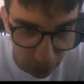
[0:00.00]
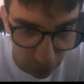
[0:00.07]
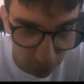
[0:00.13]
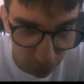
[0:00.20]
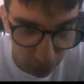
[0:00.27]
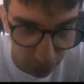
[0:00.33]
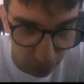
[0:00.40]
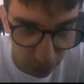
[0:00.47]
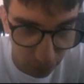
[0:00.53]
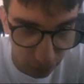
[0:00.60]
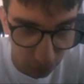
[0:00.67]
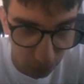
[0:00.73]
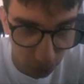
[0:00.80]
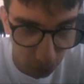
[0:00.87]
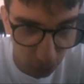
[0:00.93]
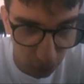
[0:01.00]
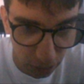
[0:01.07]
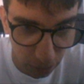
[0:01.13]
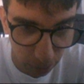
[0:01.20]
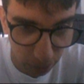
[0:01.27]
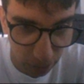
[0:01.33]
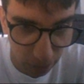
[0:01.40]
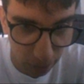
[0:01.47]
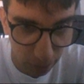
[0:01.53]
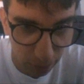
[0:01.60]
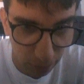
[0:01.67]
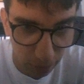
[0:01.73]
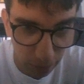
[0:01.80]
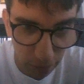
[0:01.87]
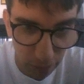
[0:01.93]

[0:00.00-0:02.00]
Now we're gonna go queen b6.